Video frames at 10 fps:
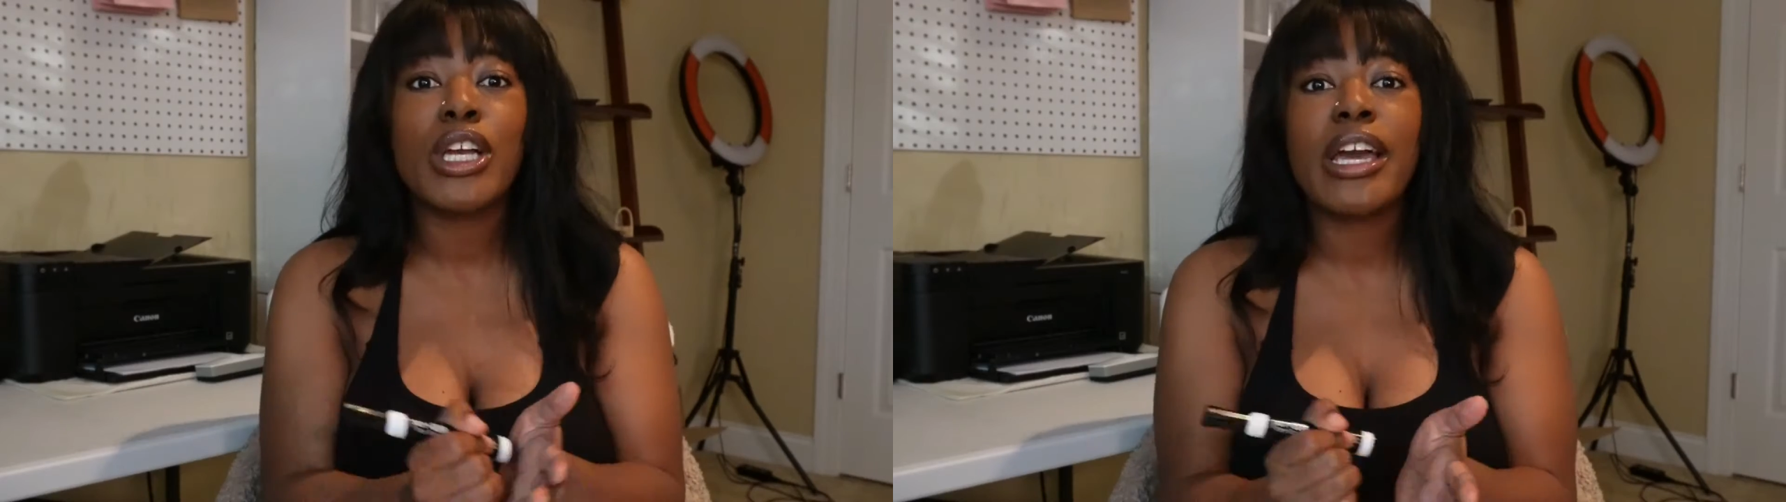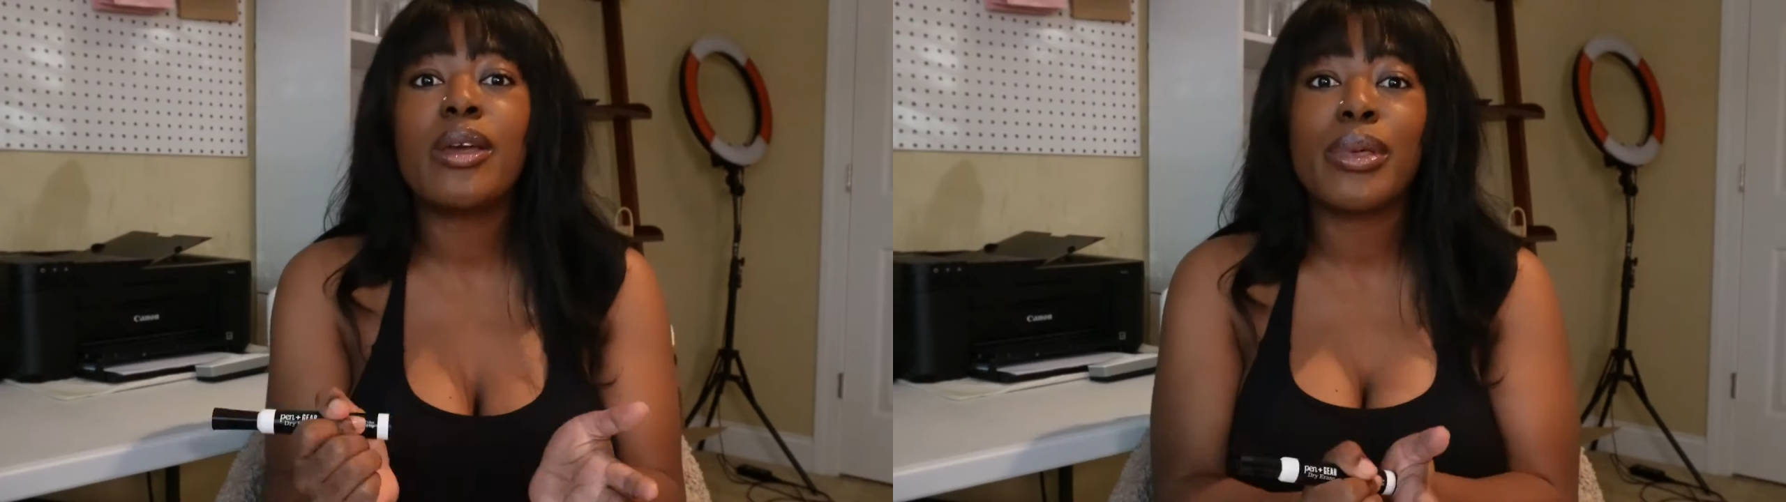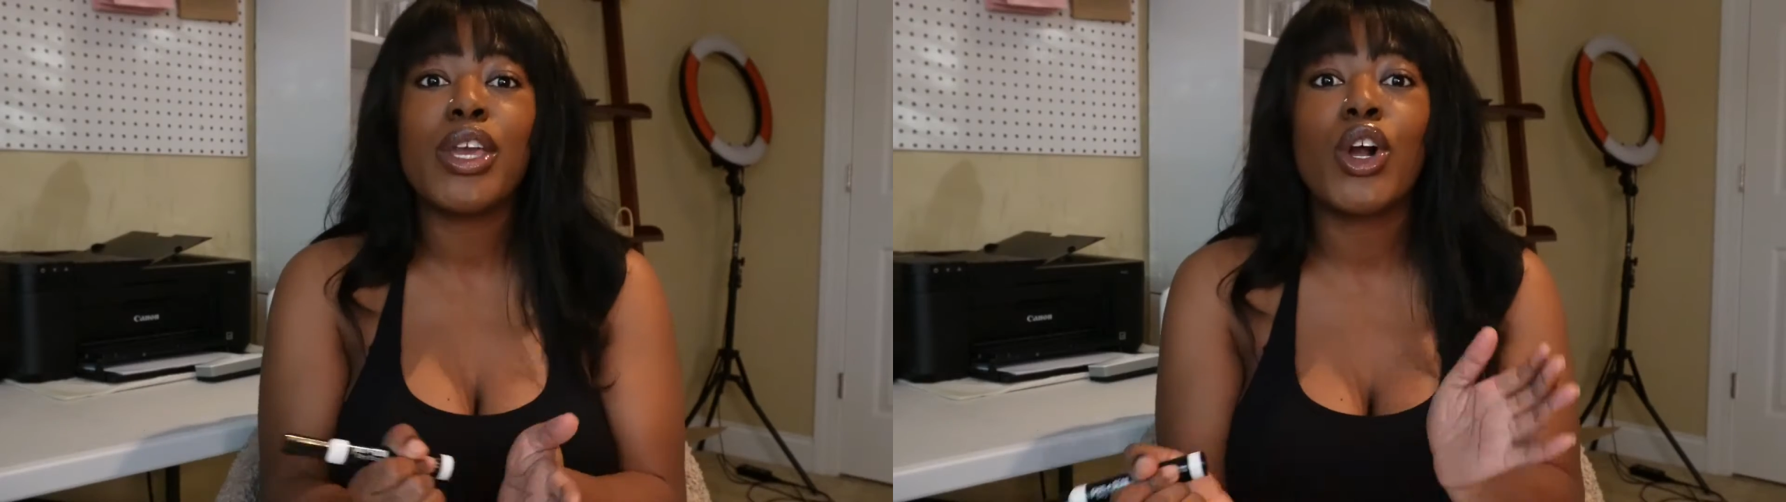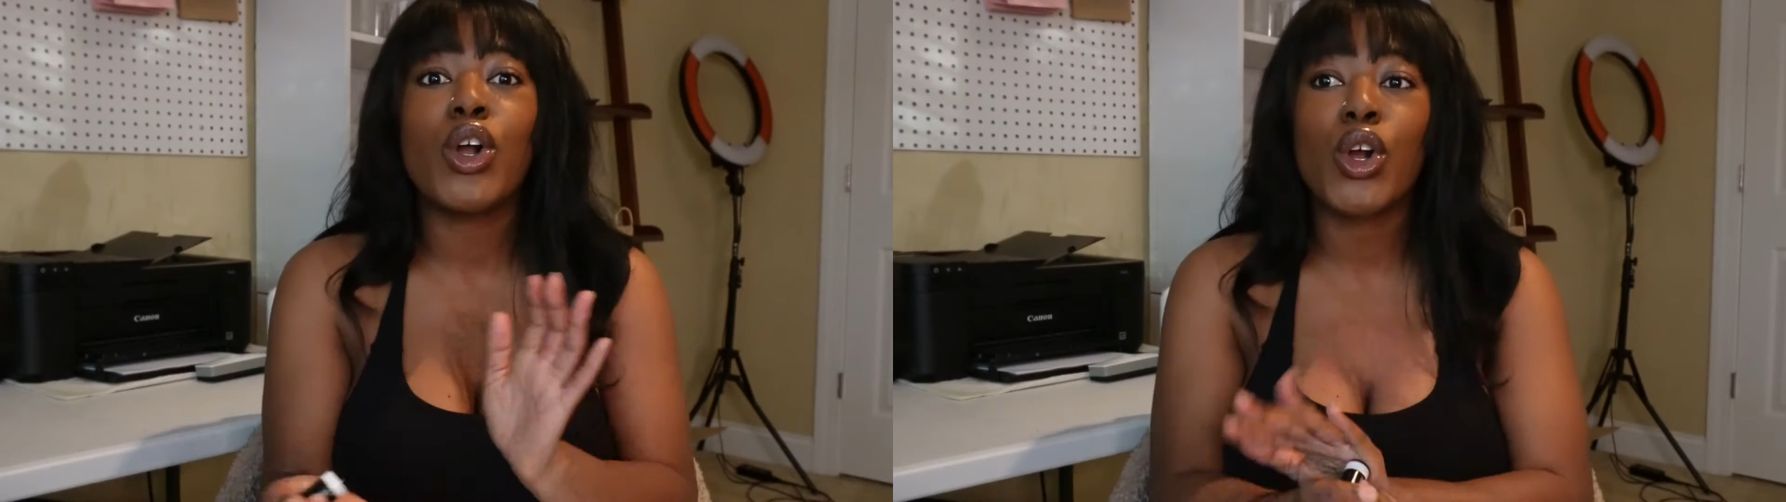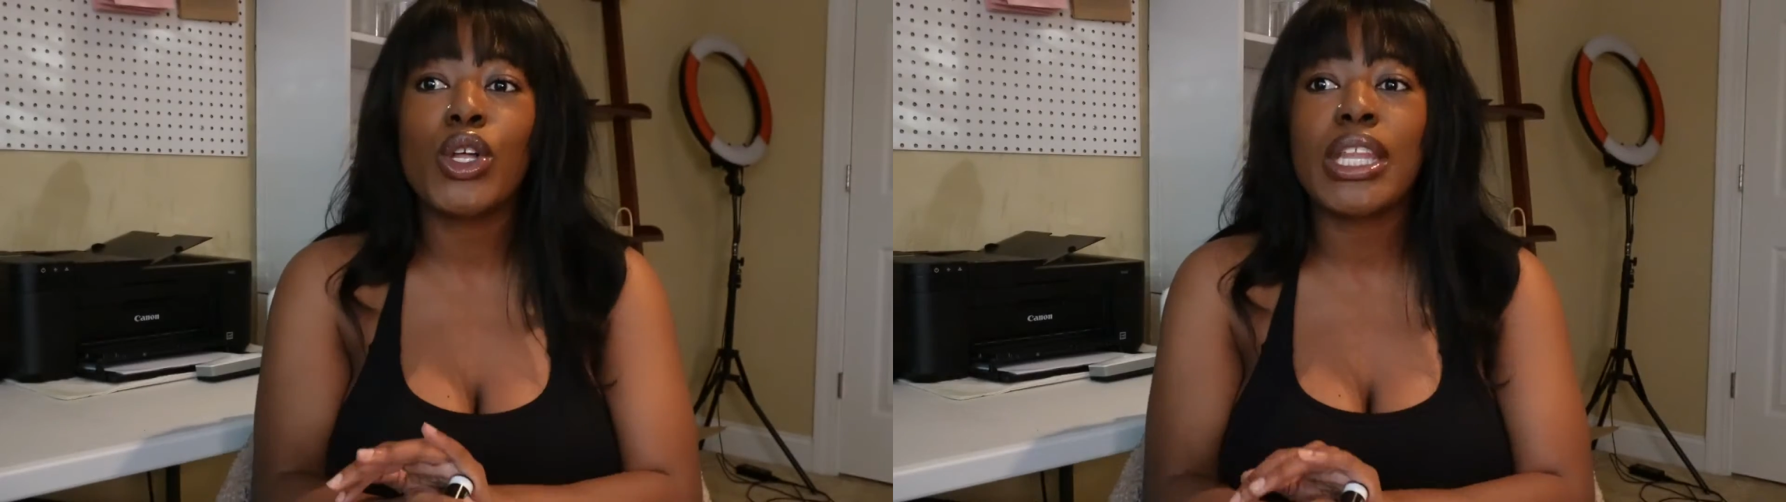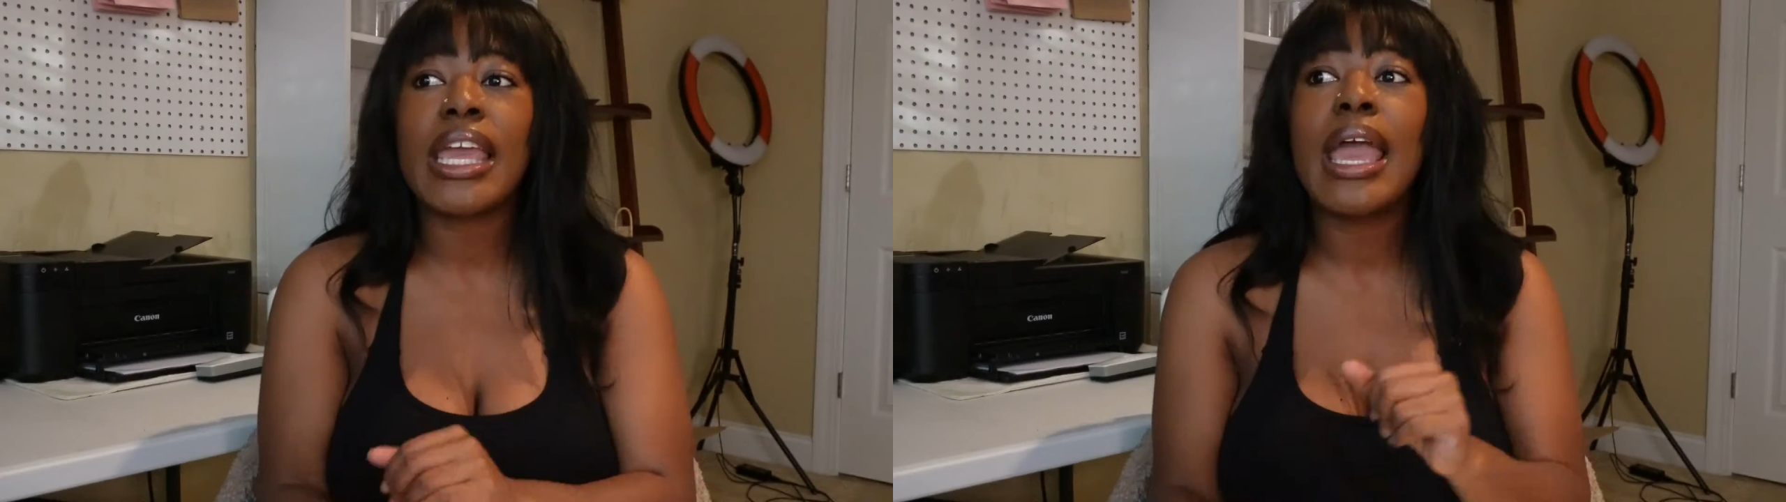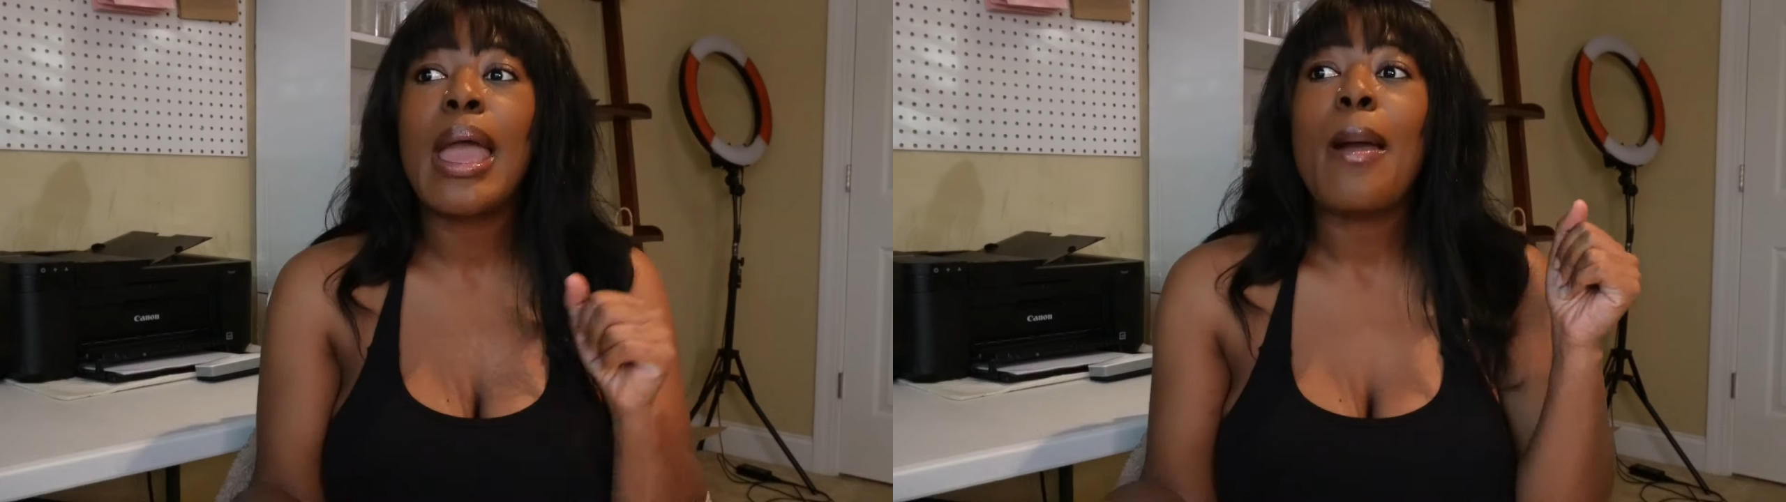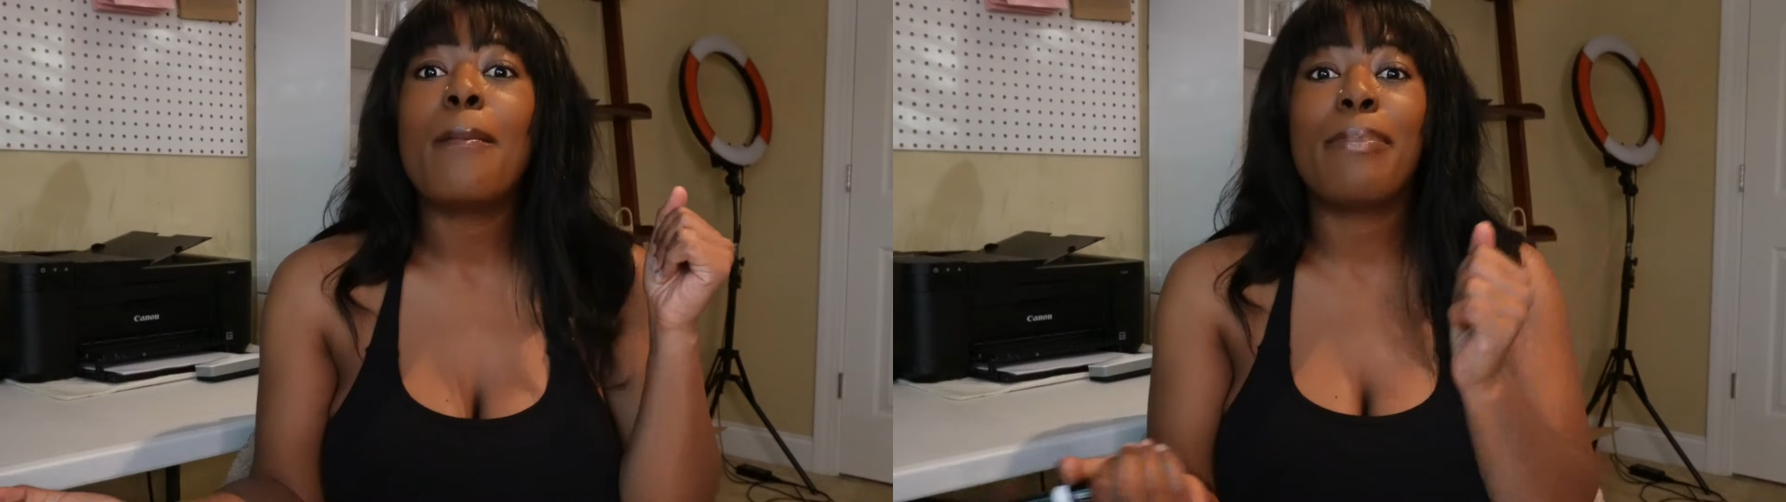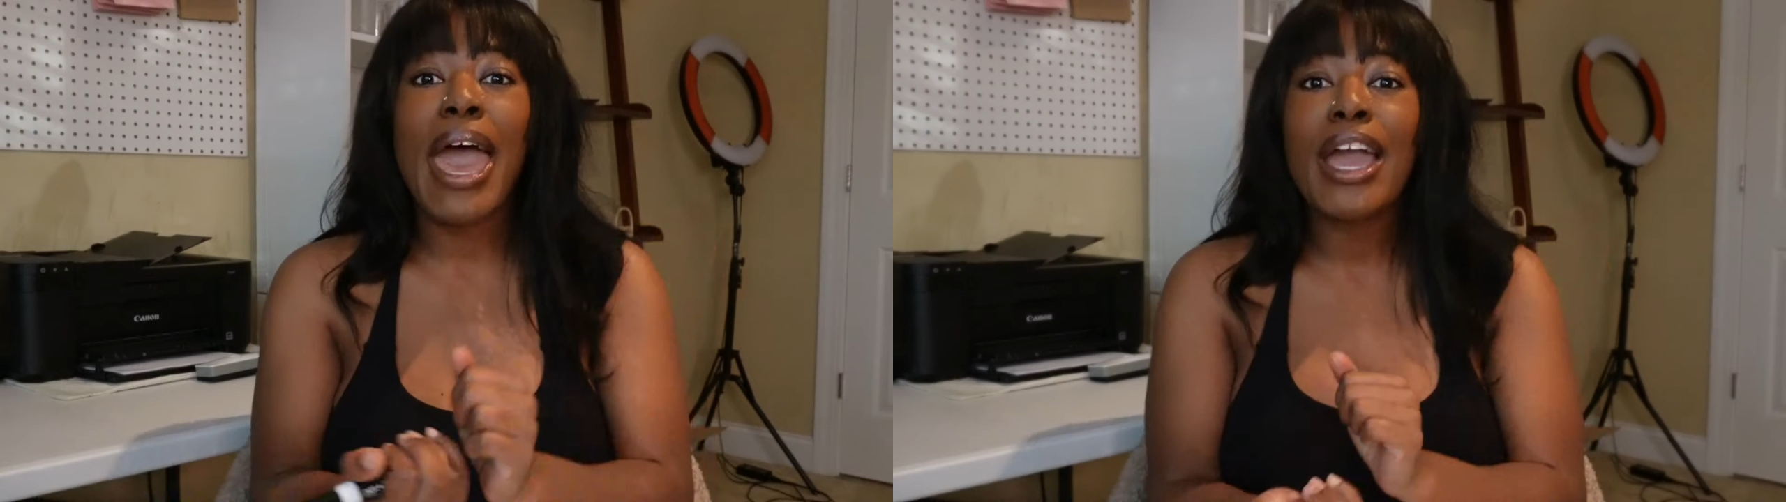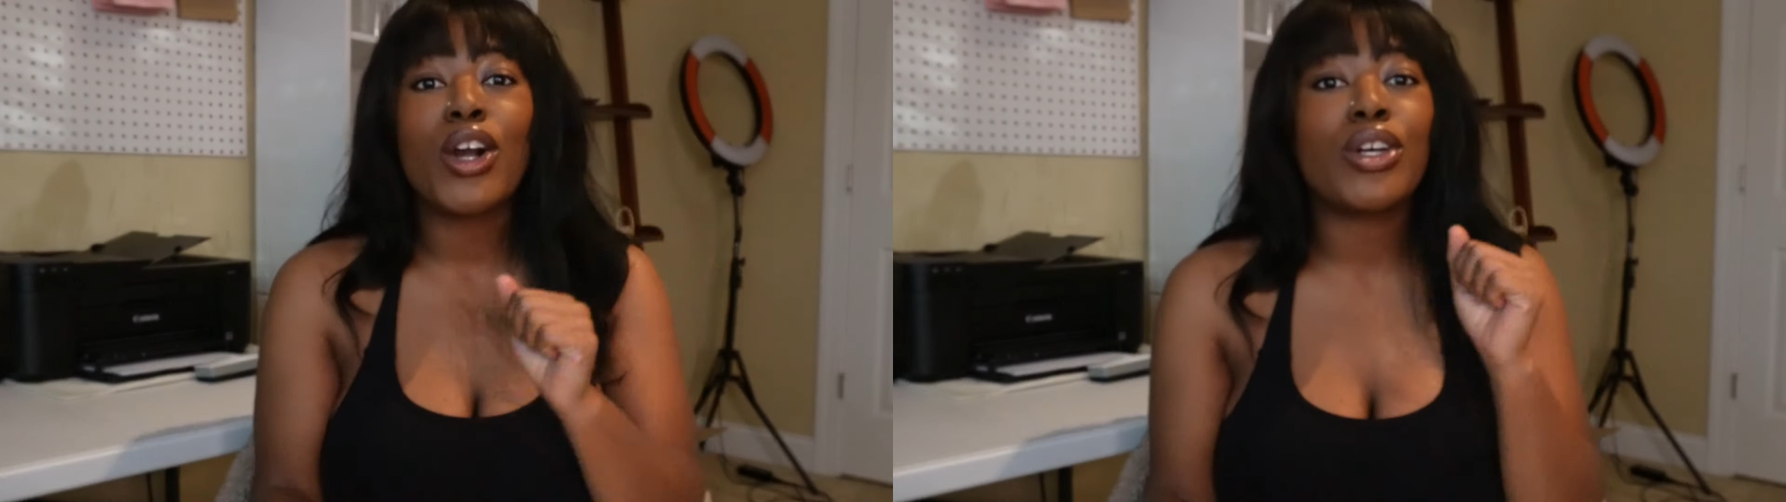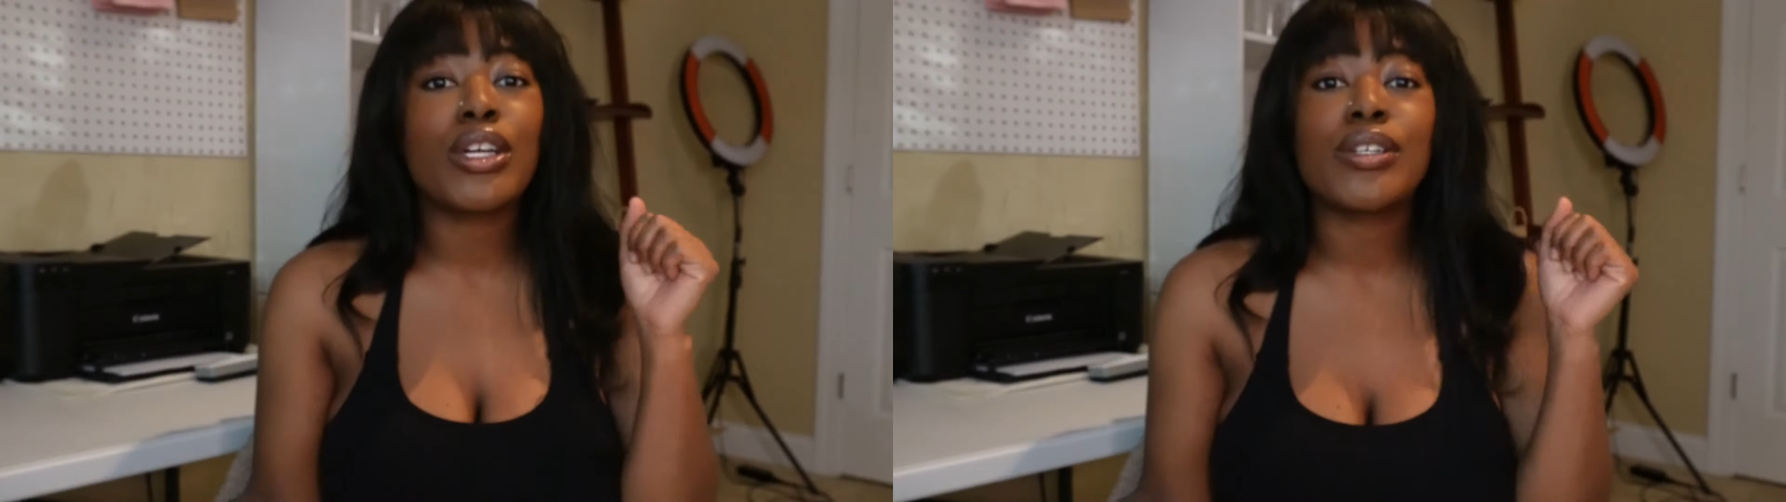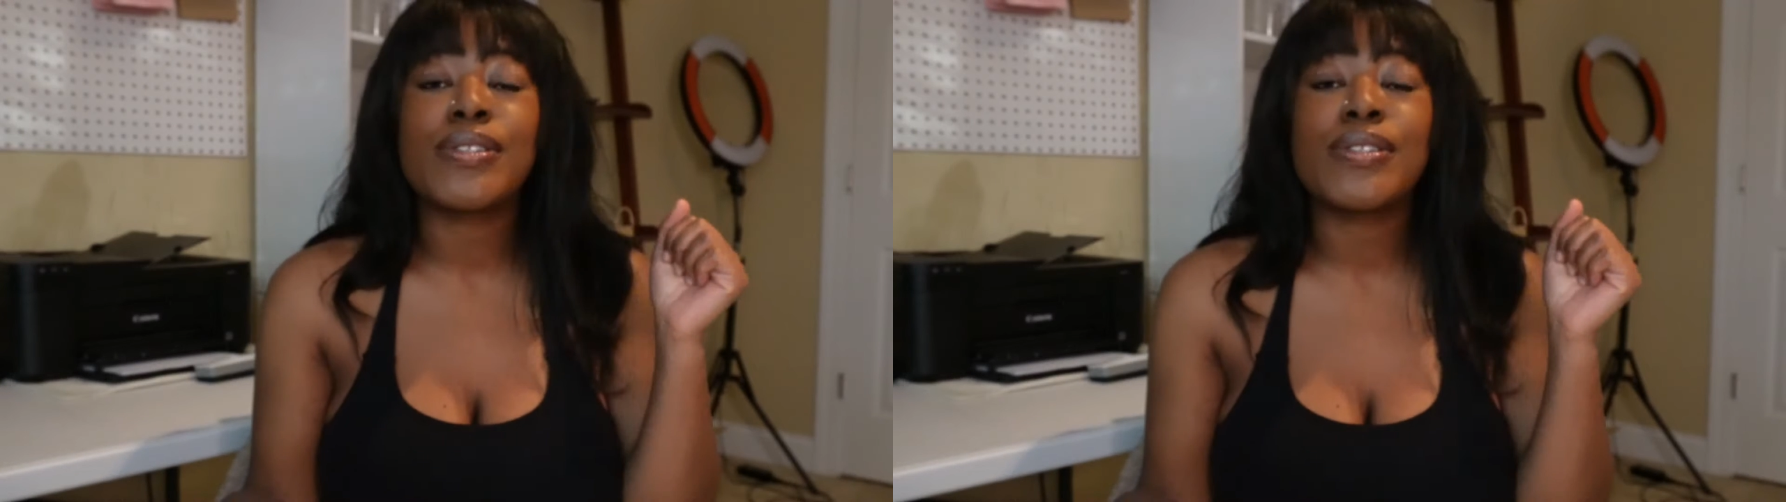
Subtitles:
trying to be a girly back on her